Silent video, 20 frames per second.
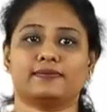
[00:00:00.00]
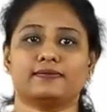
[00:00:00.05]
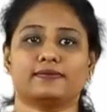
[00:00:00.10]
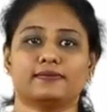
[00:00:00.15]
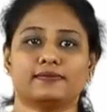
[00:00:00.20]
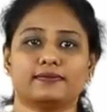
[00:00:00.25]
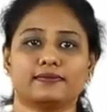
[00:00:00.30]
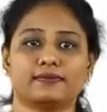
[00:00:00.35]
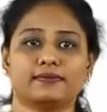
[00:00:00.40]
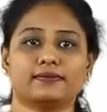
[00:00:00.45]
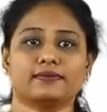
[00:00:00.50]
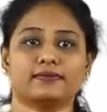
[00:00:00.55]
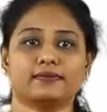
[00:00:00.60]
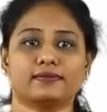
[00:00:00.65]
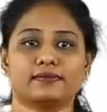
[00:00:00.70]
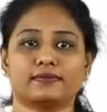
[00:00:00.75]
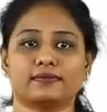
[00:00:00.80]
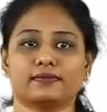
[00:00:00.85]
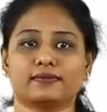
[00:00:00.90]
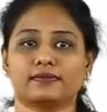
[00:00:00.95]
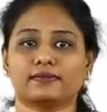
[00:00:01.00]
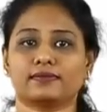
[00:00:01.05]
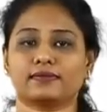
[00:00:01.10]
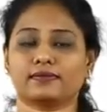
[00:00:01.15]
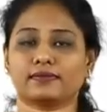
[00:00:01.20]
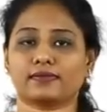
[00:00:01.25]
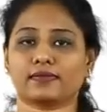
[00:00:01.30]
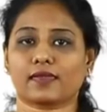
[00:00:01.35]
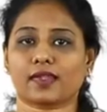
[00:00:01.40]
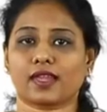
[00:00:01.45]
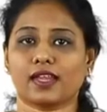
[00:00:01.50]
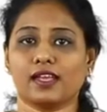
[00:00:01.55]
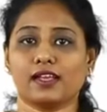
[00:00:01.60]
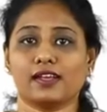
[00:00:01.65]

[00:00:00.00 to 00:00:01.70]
(no one is talking)